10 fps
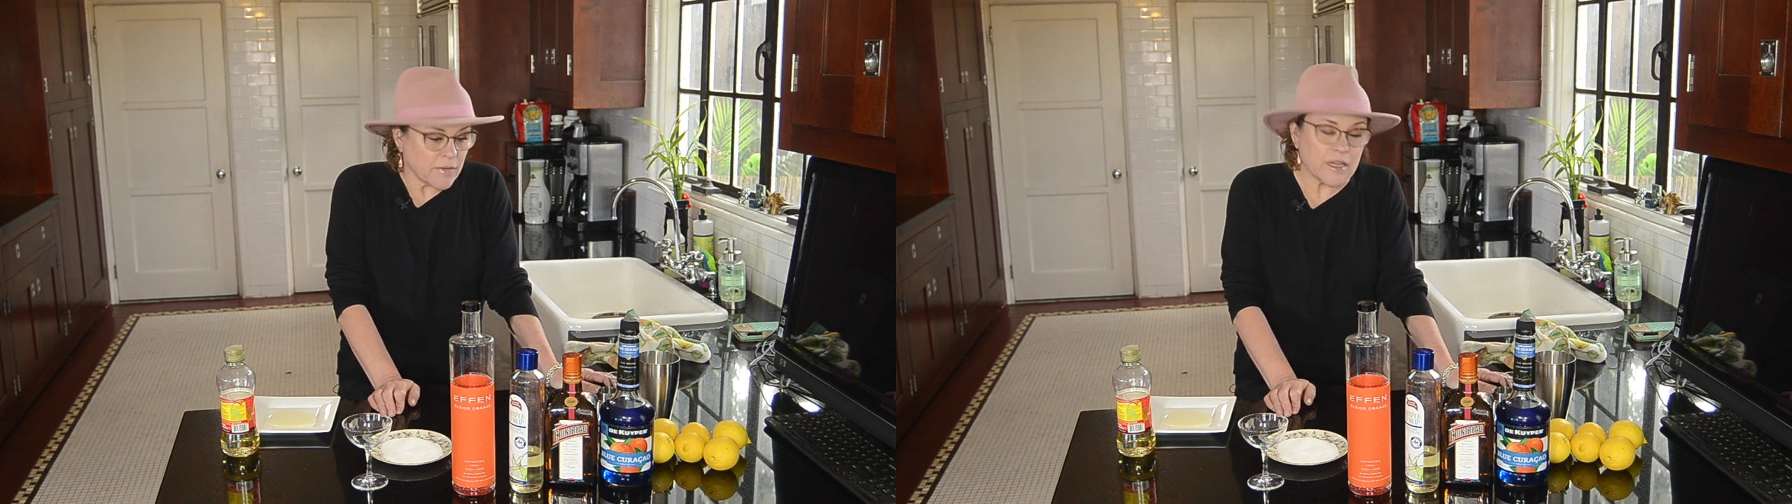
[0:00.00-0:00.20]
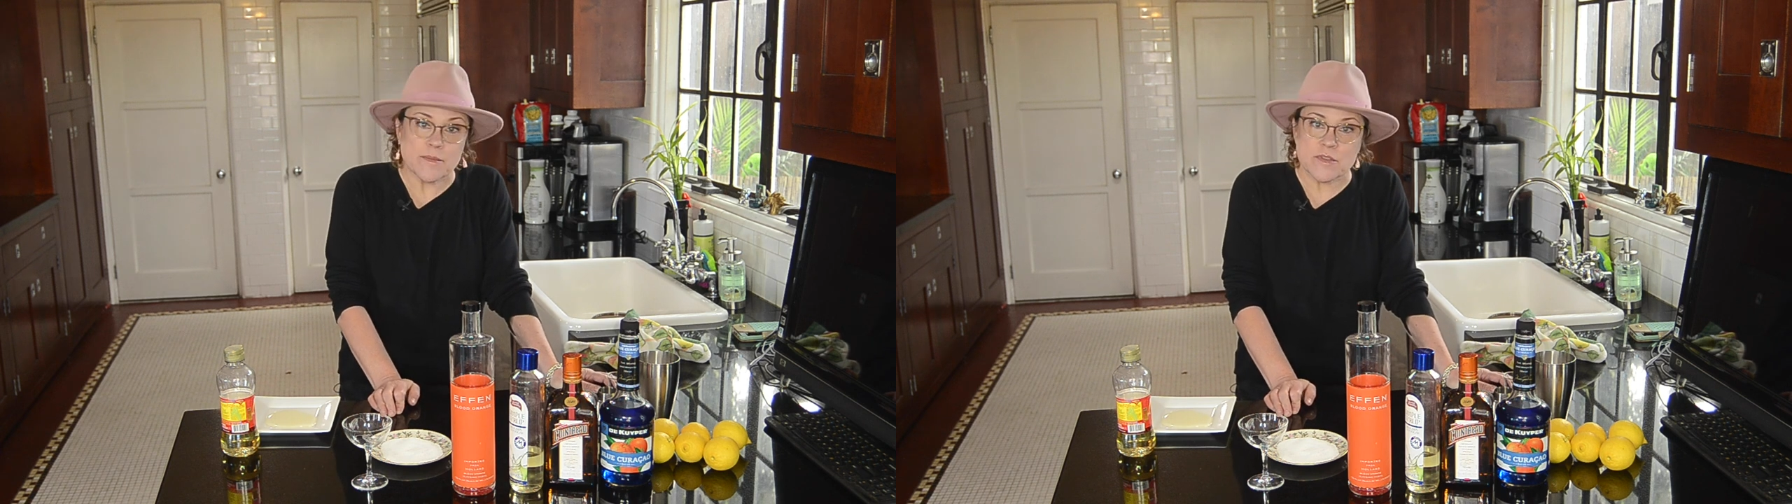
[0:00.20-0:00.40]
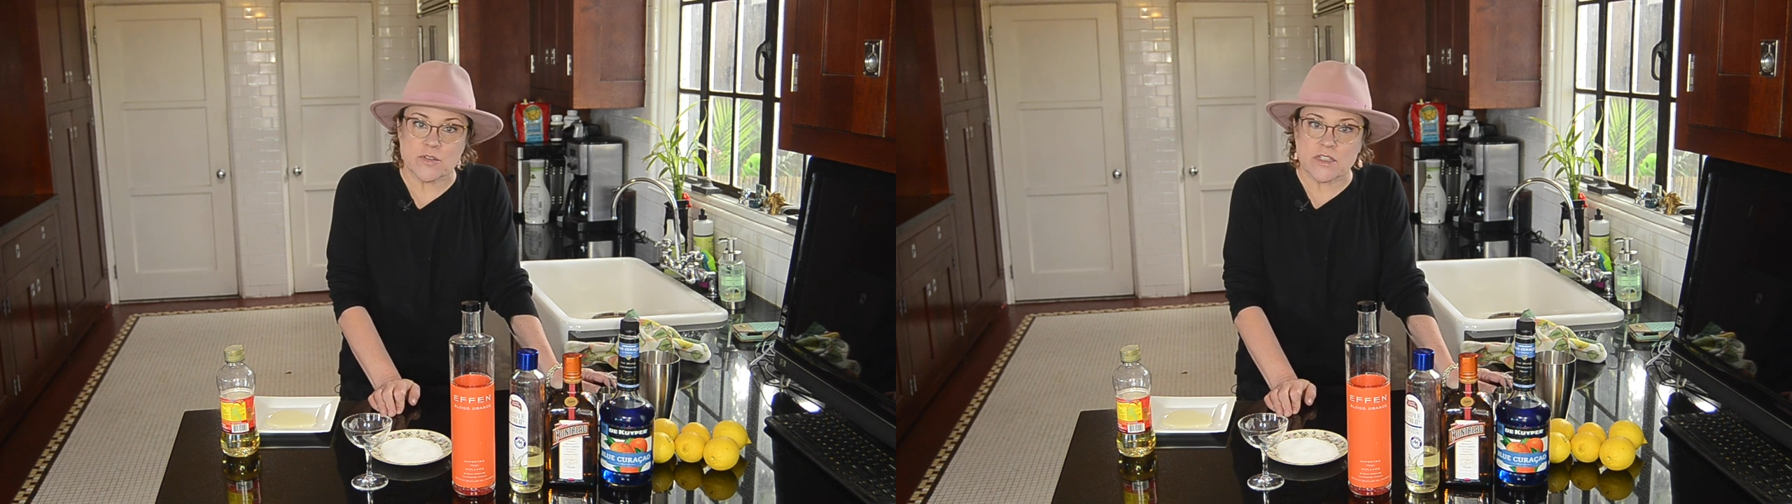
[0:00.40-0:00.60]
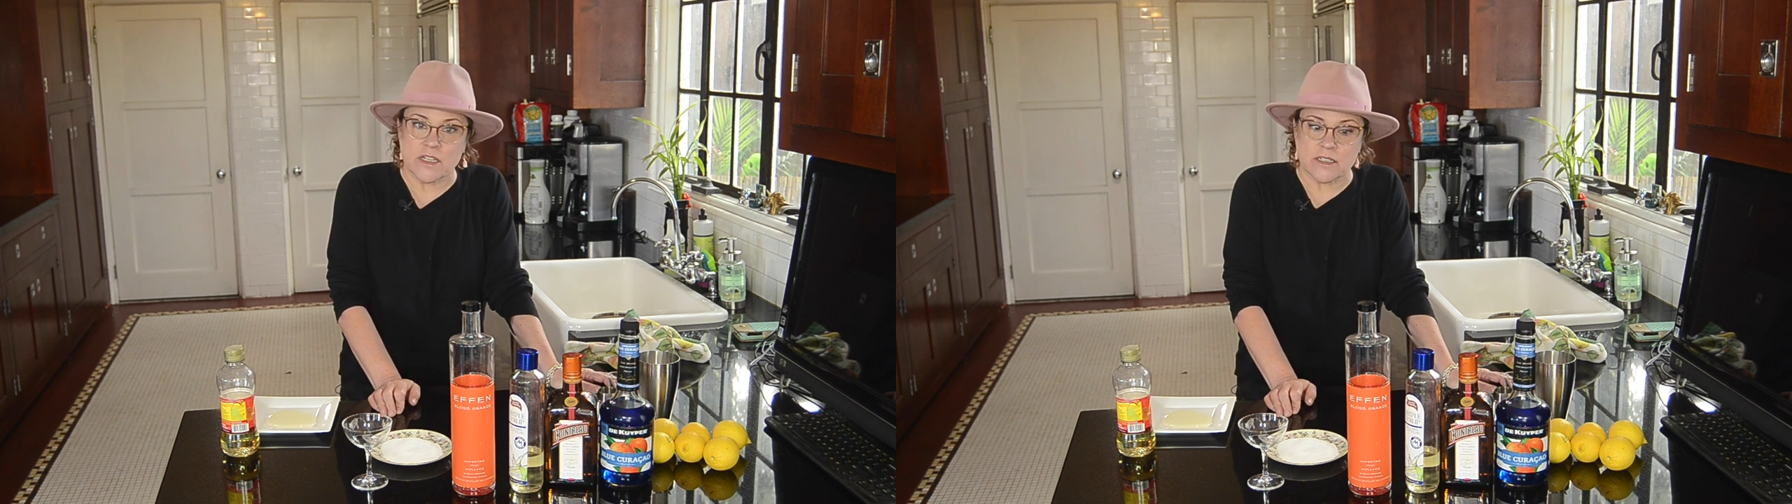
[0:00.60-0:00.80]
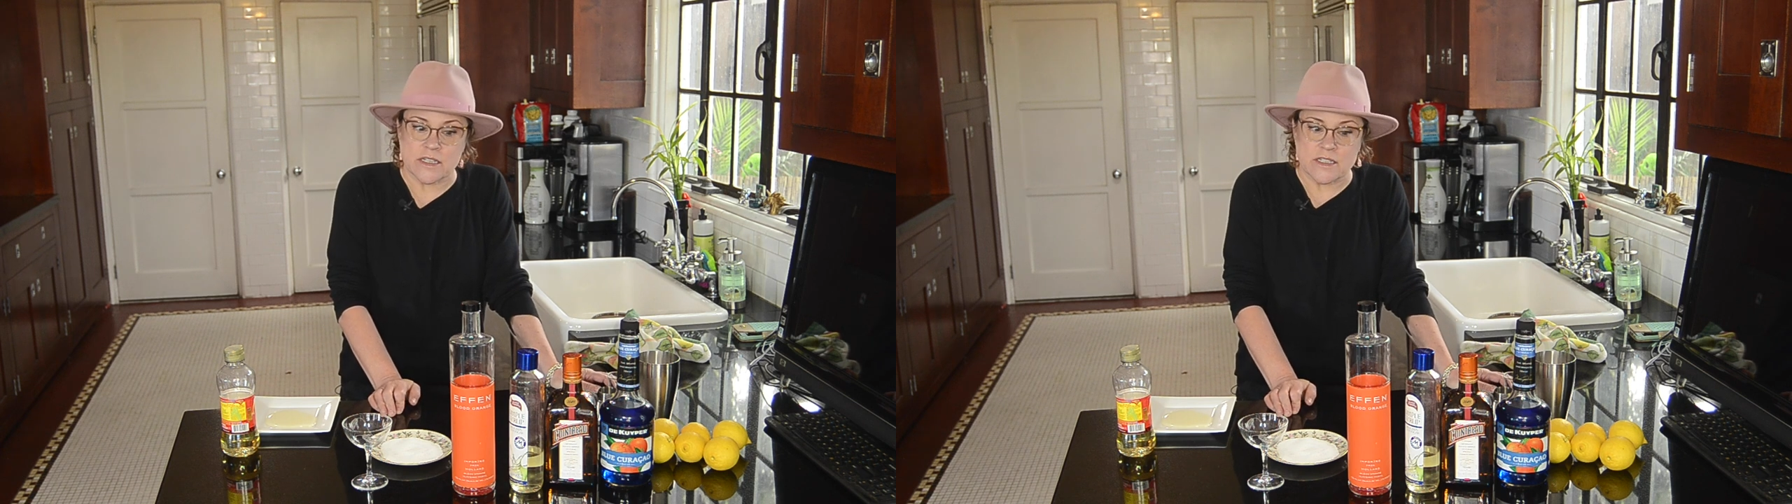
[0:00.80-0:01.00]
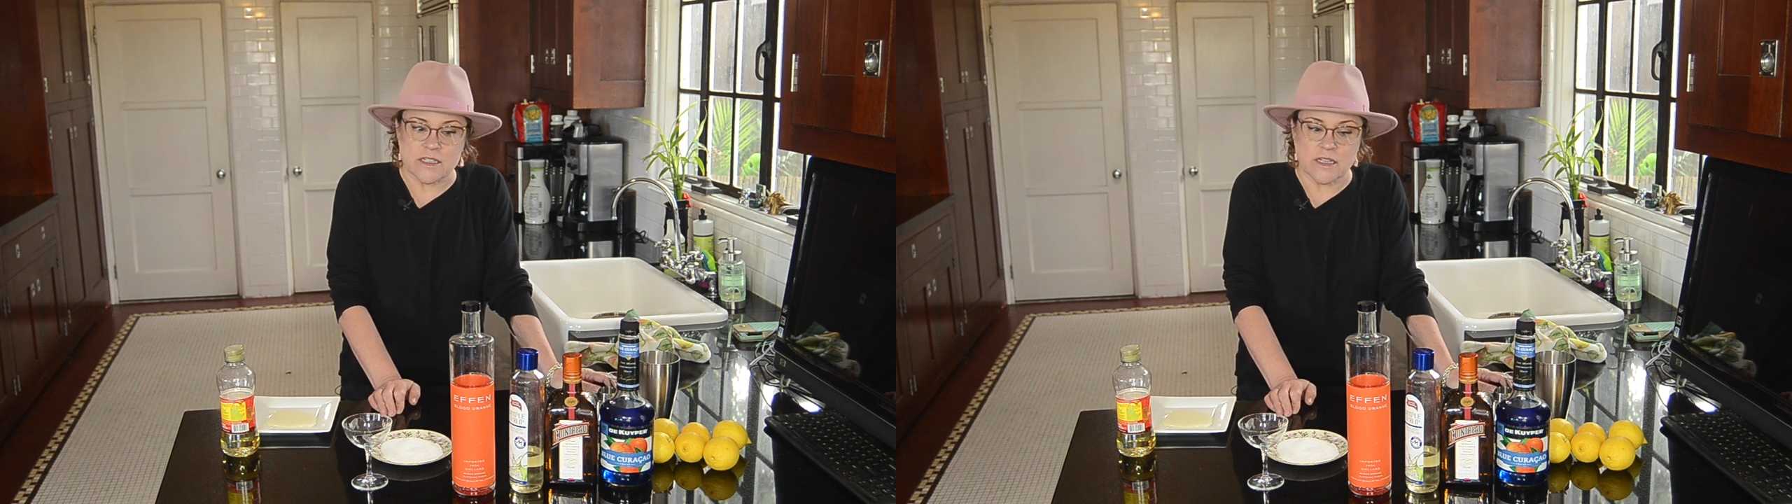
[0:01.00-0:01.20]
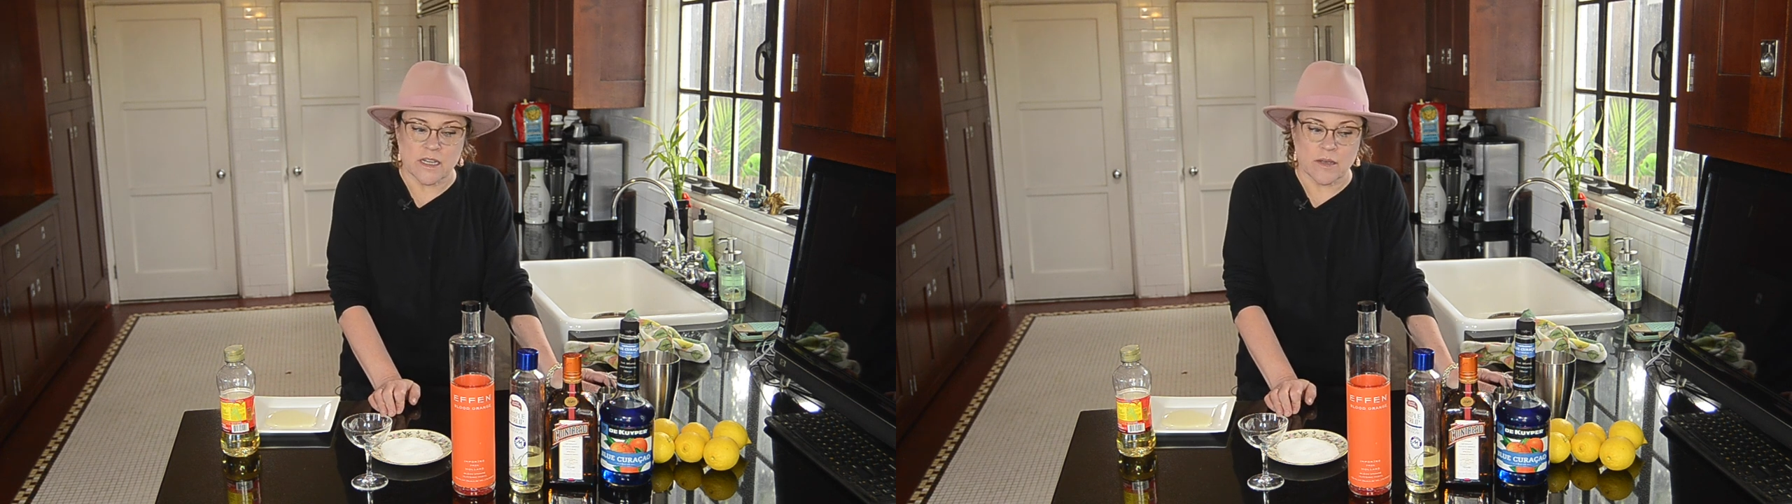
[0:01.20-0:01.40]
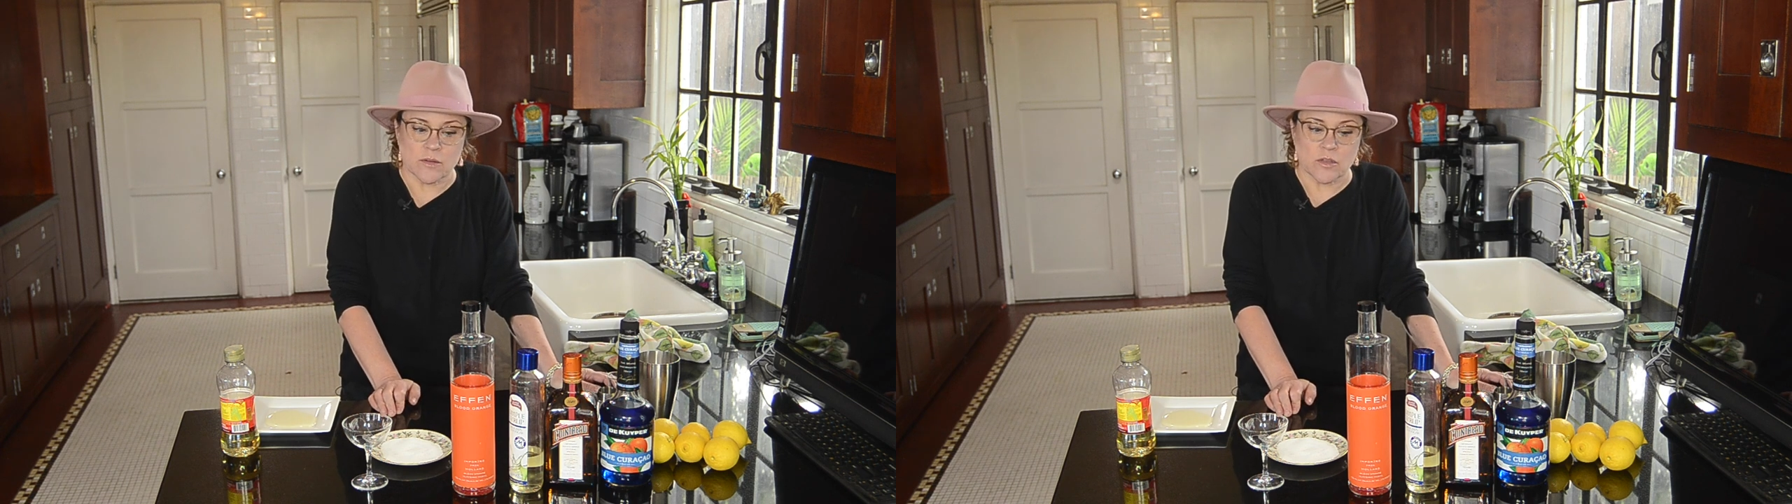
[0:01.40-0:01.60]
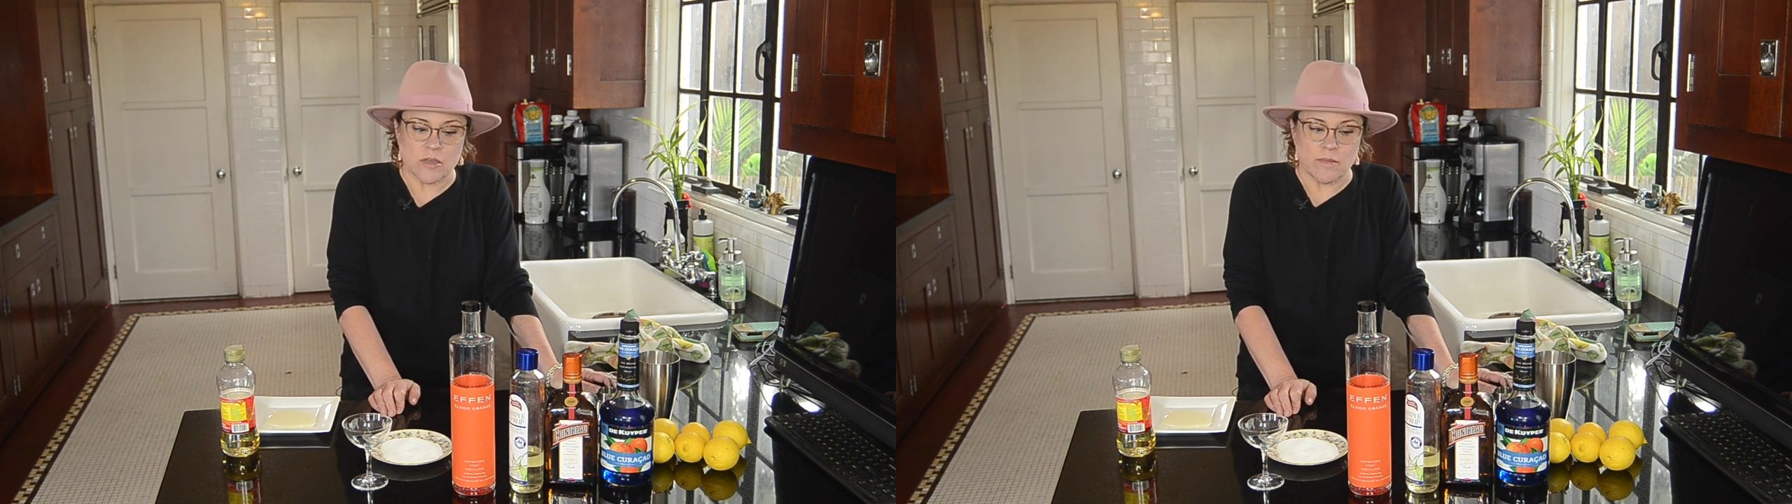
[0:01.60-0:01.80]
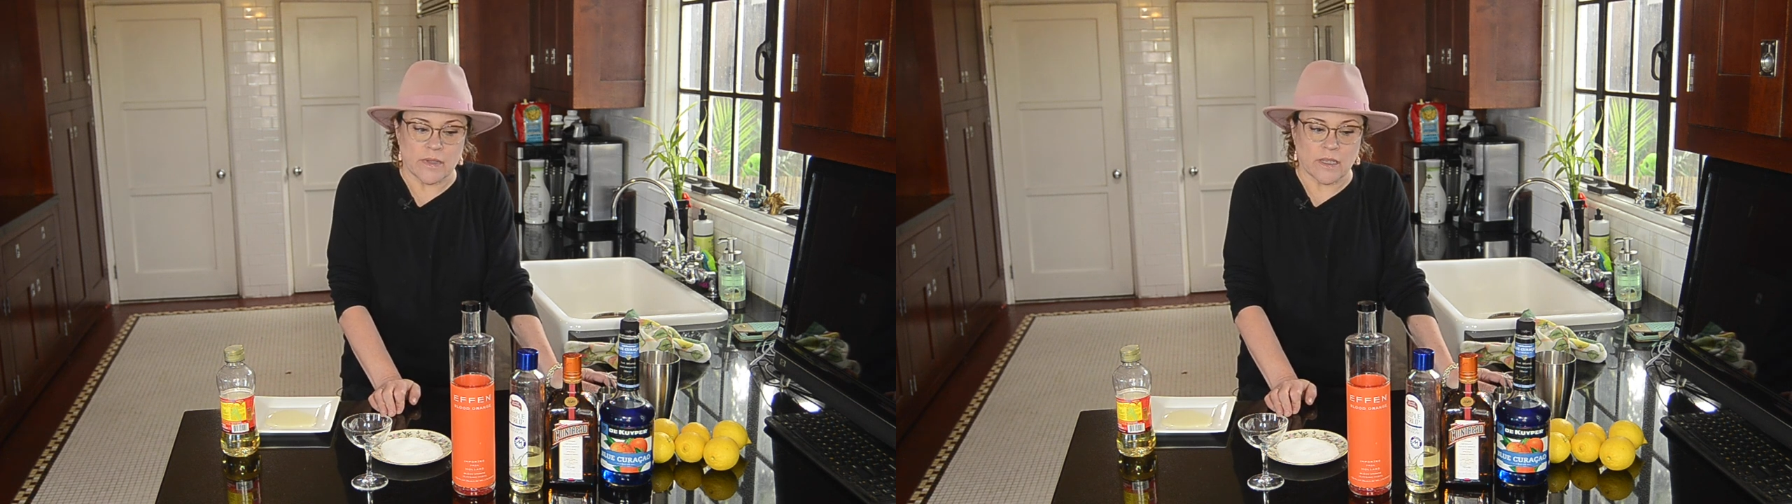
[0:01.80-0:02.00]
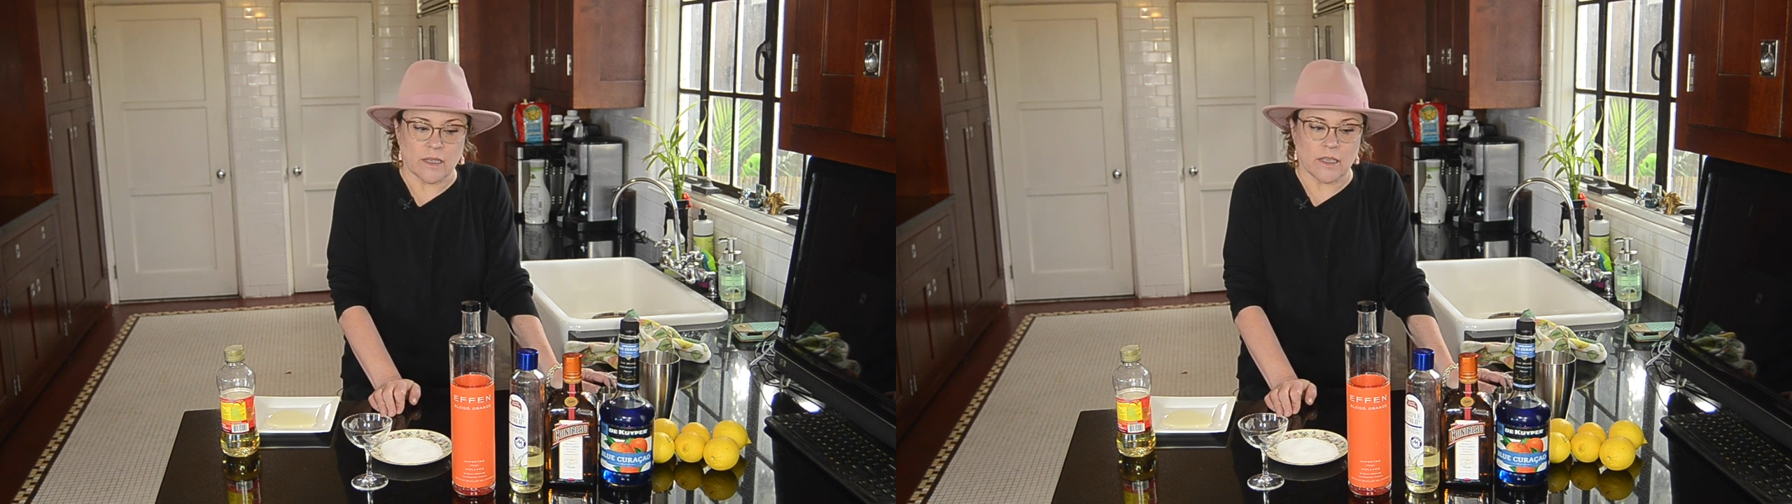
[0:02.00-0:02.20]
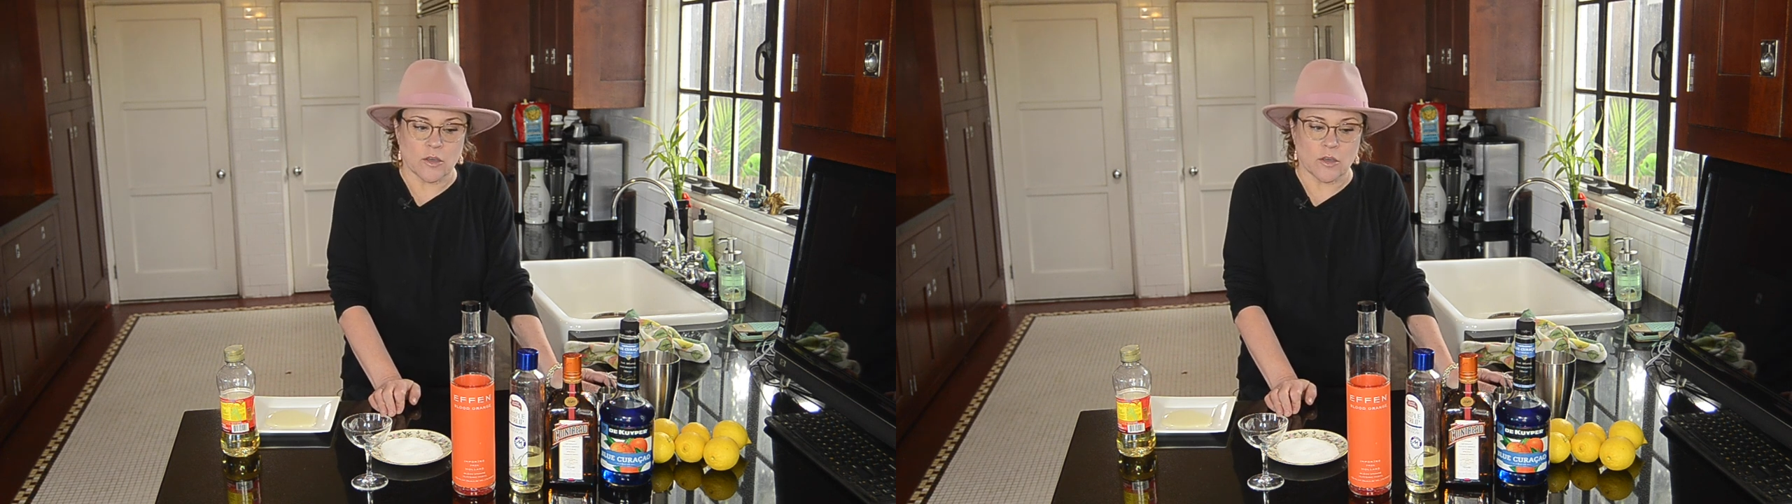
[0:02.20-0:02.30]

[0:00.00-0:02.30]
My name is Christine Elise and today I'm going to be making